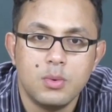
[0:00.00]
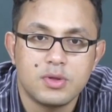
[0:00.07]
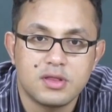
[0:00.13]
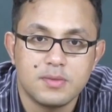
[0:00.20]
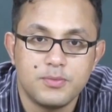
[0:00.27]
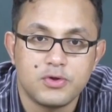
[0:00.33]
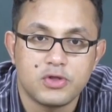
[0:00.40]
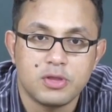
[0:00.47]
was
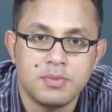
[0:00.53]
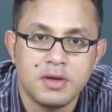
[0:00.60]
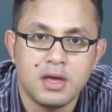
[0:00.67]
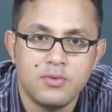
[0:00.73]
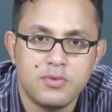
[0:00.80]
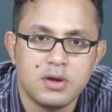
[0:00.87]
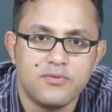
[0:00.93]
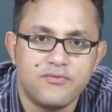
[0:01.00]
supposed to be
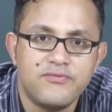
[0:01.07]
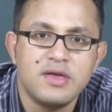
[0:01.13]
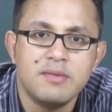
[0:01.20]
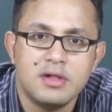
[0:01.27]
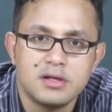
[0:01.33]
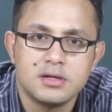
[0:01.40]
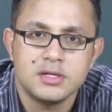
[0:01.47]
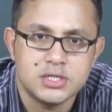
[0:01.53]
a very
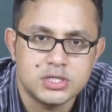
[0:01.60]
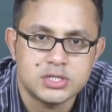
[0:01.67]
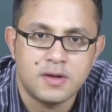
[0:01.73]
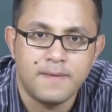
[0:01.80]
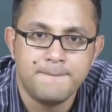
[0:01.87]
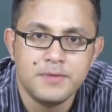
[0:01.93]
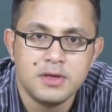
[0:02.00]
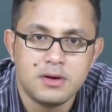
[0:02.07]
female
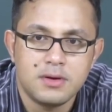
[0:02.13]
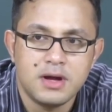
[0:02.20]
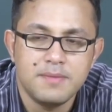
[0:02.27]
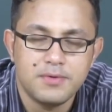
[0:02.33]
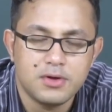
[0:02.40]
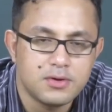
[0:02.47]
condition, right?